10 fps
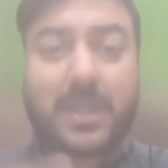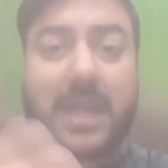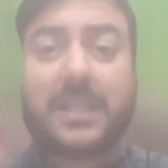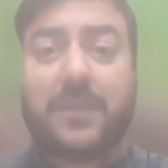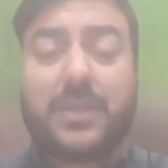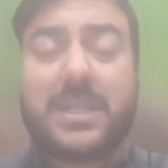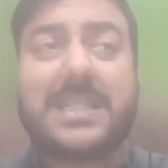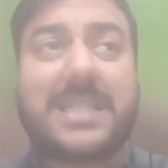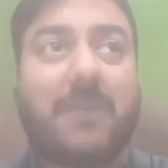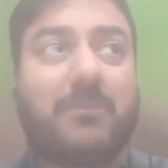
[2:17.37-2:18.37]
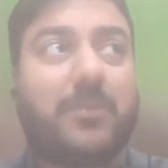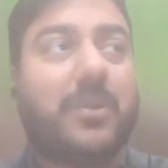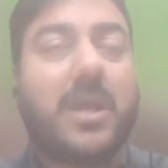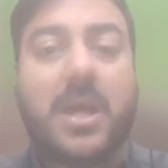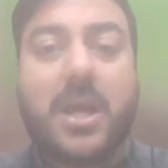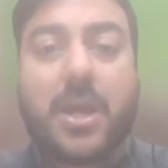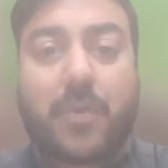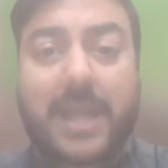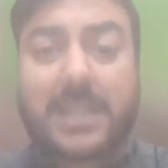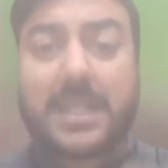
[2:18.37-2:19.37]
I'll give you an example,
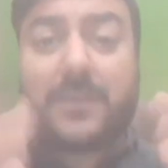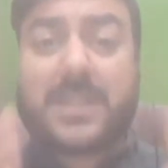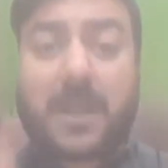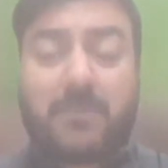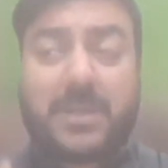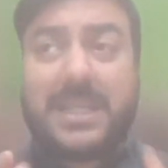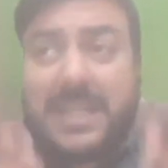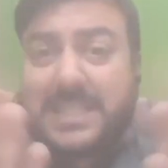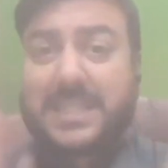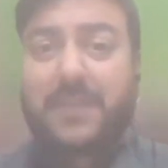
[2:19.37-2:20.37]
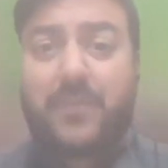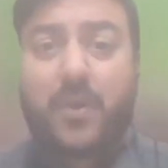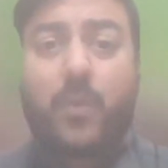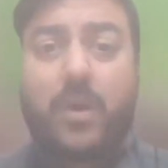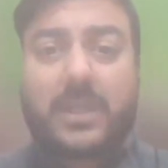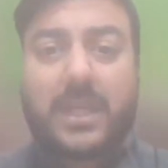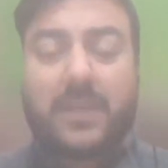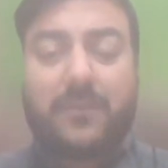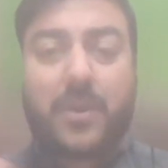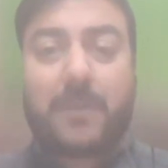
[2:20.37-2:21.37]
right? If somebody, let's say, if you're
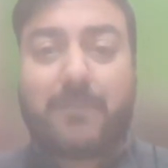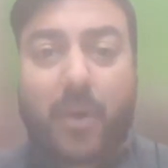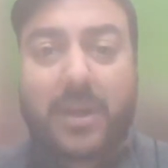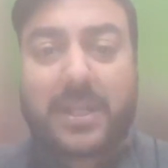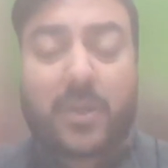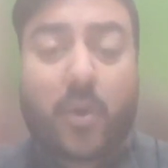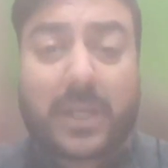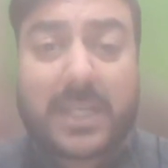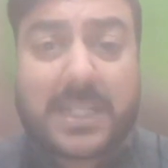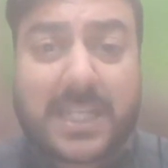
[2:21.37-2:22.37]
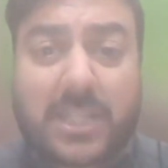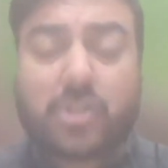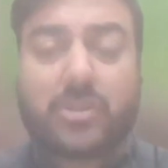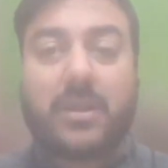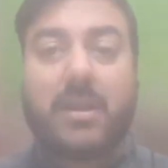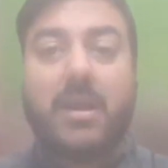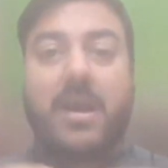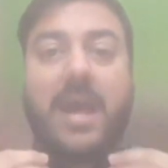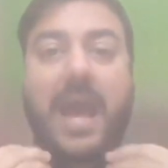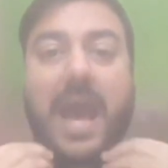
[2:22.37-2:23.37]
working, if you're employed in an organization,
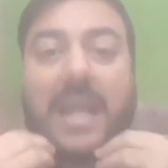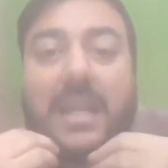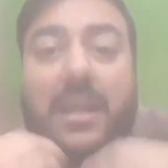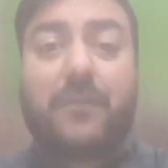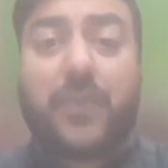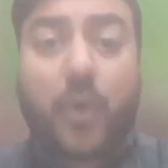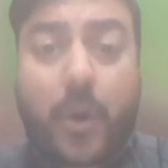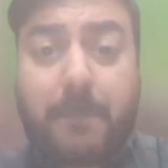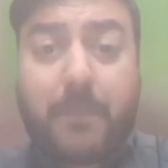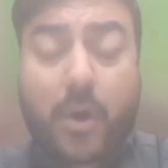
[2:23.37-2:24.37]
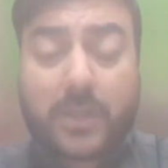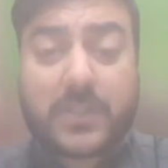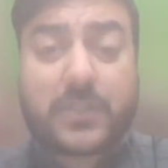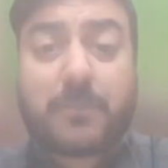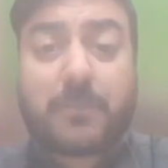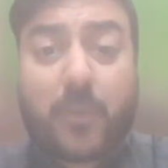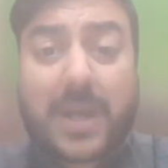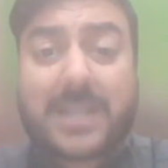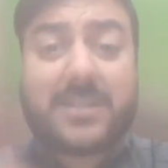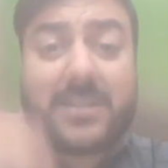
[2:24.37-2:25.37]
and if your boss or
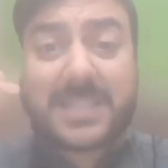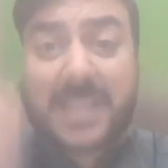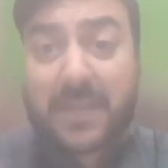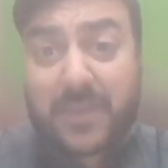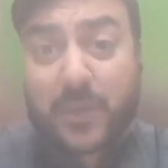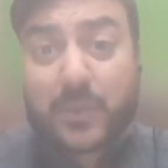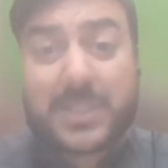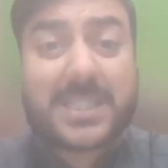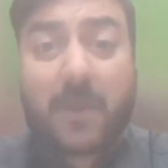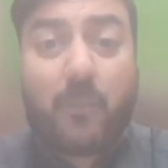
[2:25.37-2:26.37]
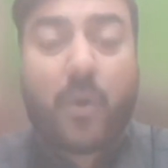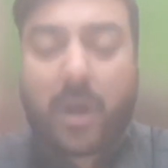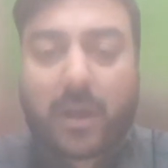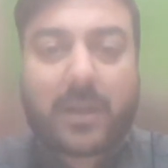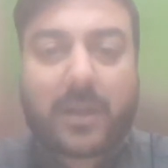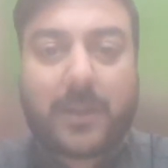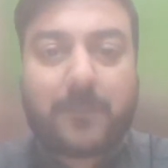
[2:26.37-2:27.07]
supervisor is giving you some work,